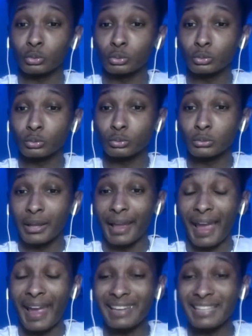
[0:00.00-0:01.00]

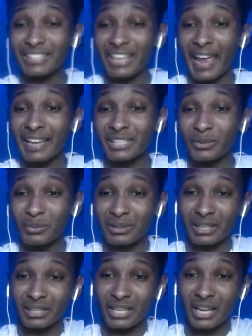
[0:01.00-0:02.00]
Eddie Jackson with
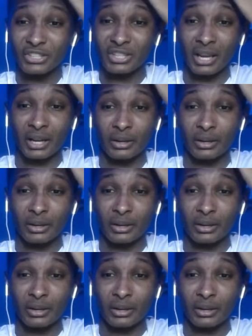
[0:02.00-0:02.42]
the touchdown.